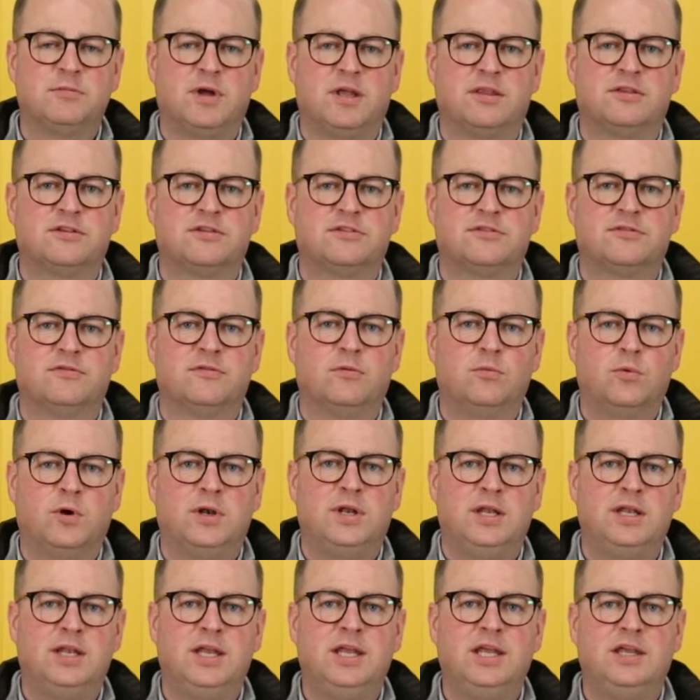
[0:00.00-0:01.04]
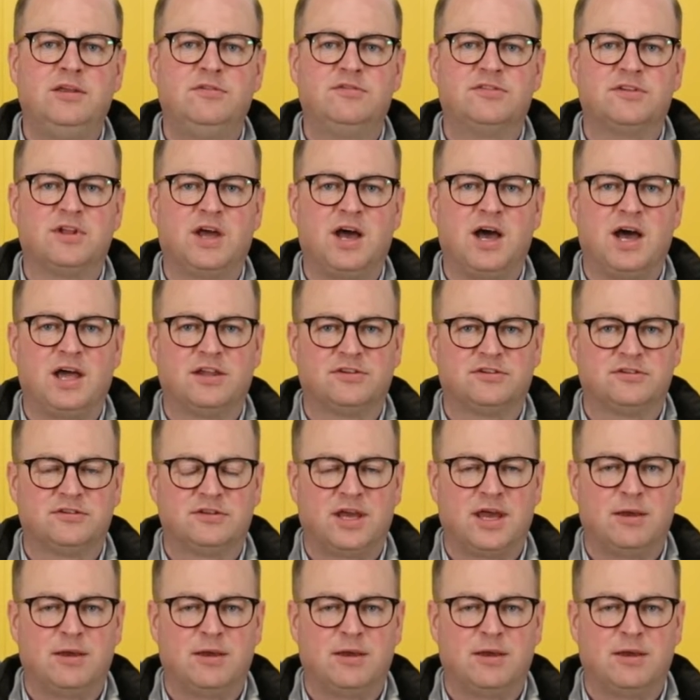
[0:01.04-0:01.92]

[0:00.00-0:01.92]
months when it leaves us